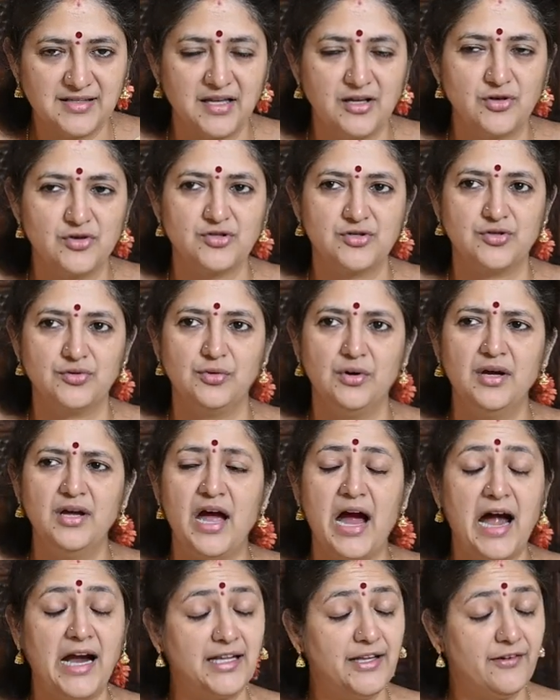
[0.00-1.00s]
They
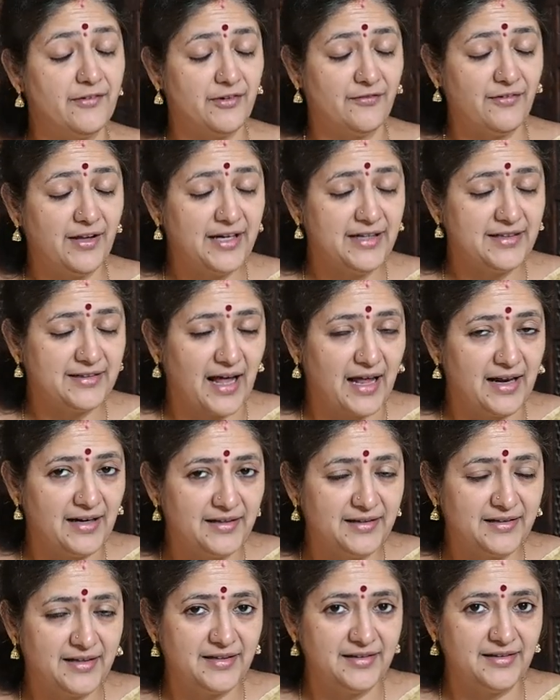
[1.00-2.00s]
were very
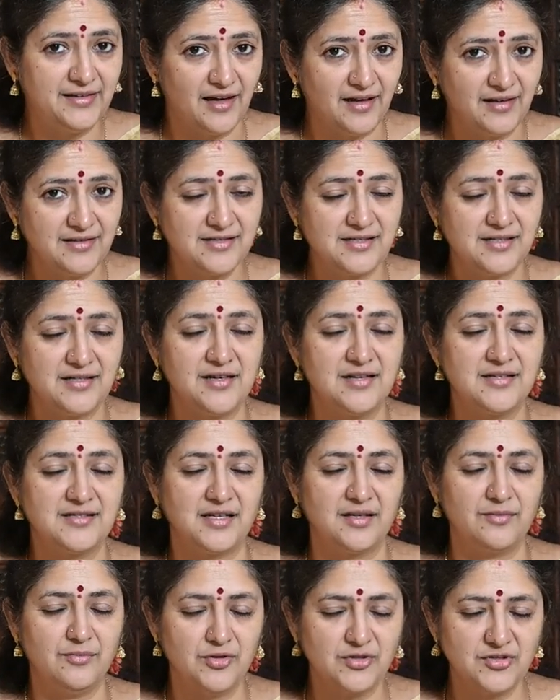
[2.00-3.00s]
talented dancers
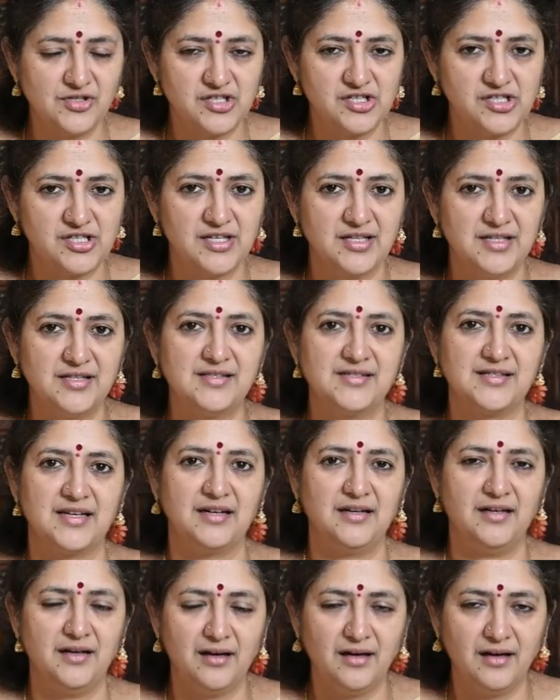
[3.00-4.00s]
and musicians
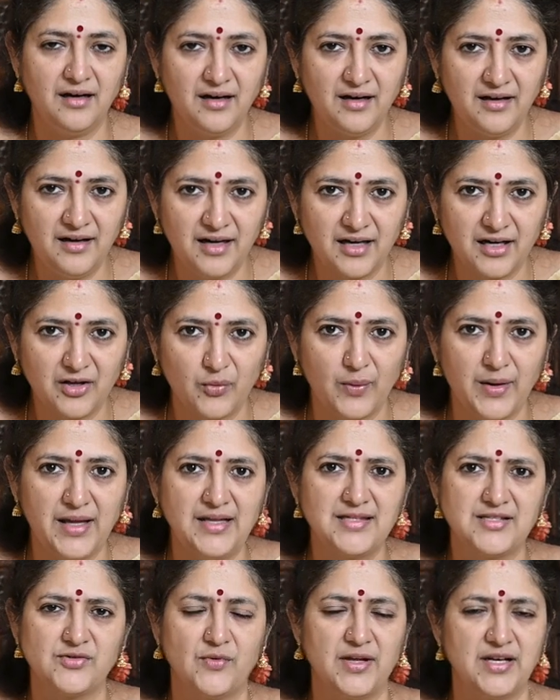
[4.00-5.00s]
and learned
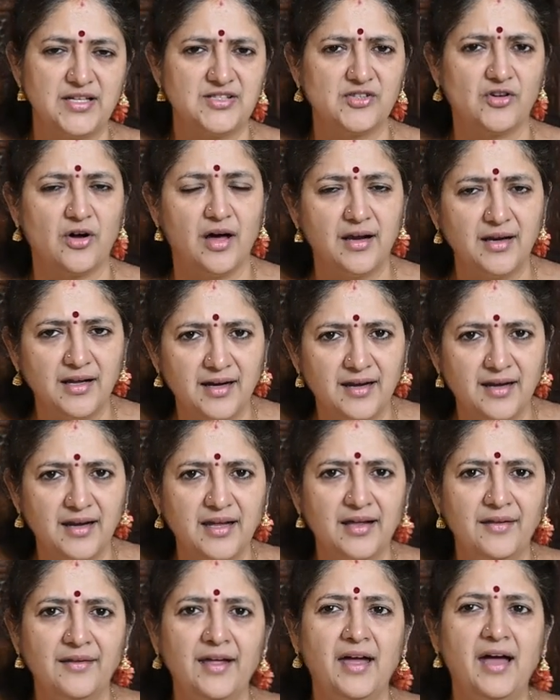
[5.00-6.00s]
queens, very
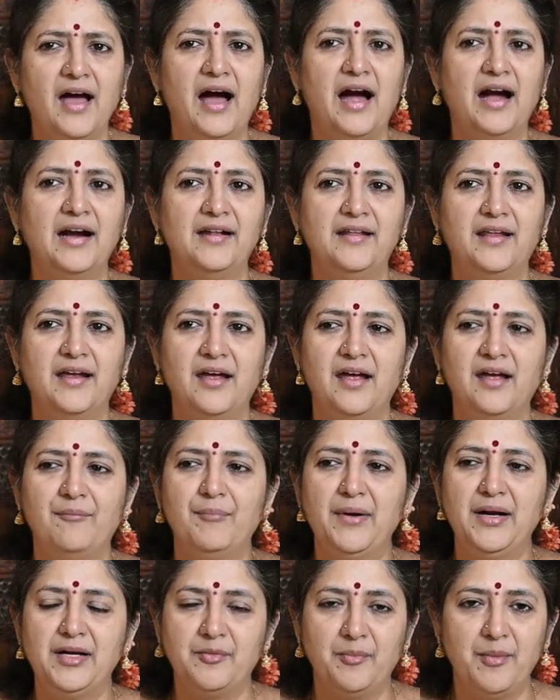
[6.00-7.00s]
scholarly, and they
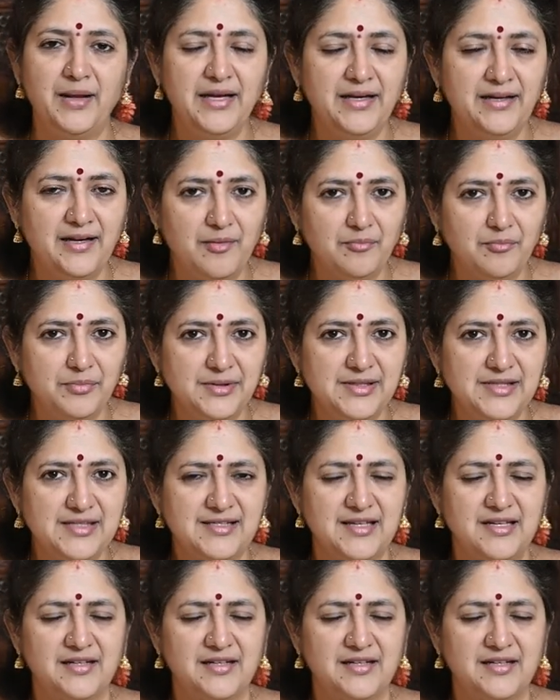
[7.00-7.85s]
built many temples.